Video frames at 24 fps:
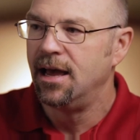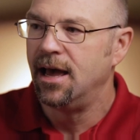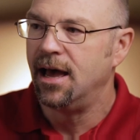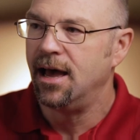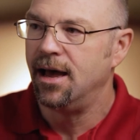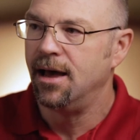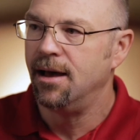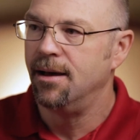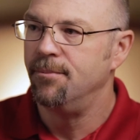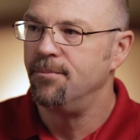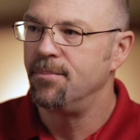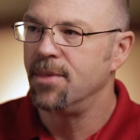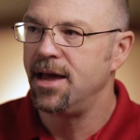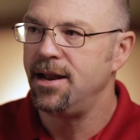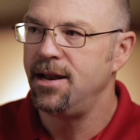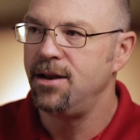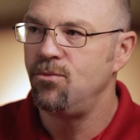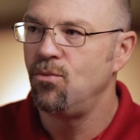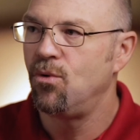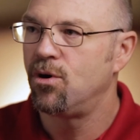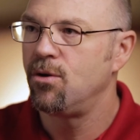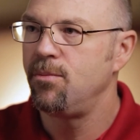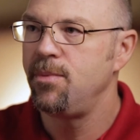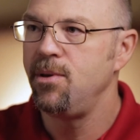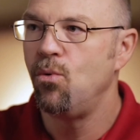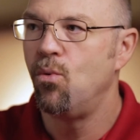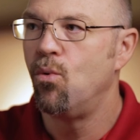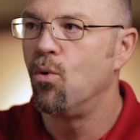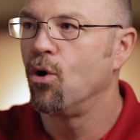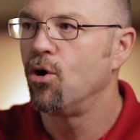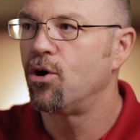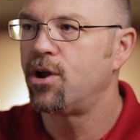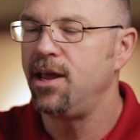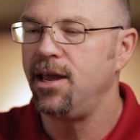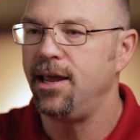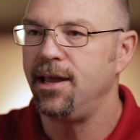I didn't want to be
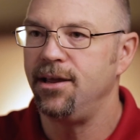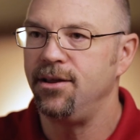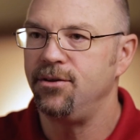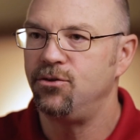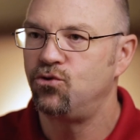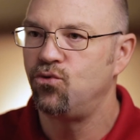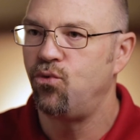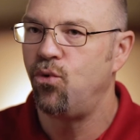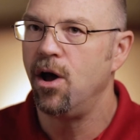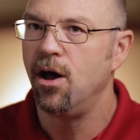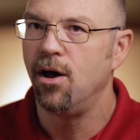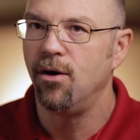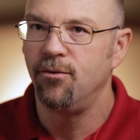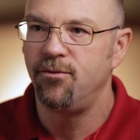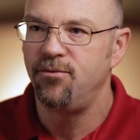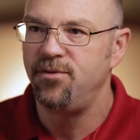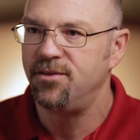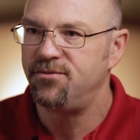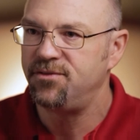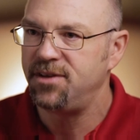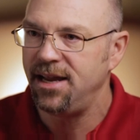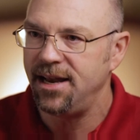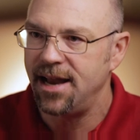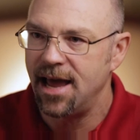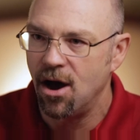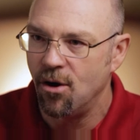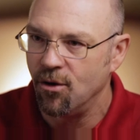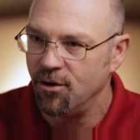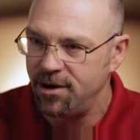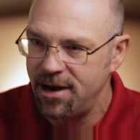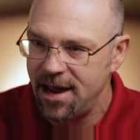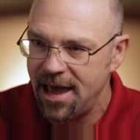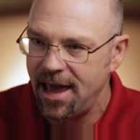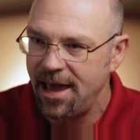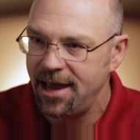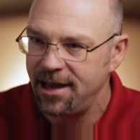working 12,
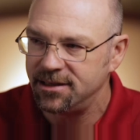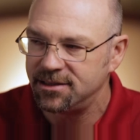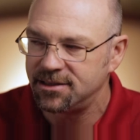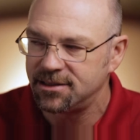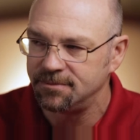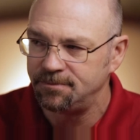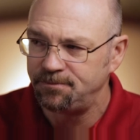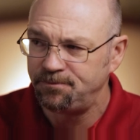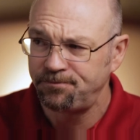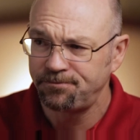15-hour days.